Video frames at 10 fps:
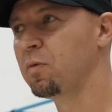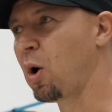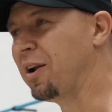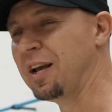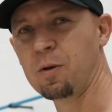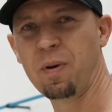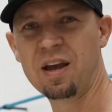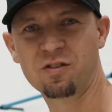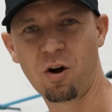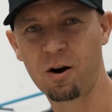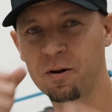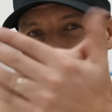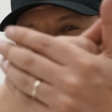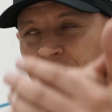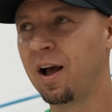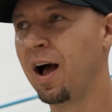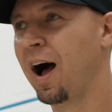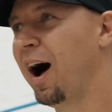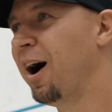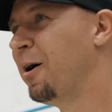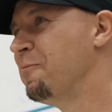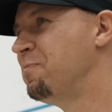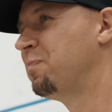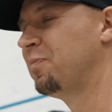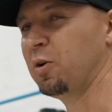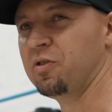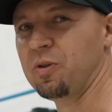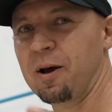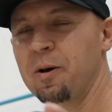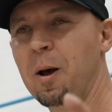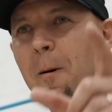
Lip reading: Go out and hit the pace car. Don't do that.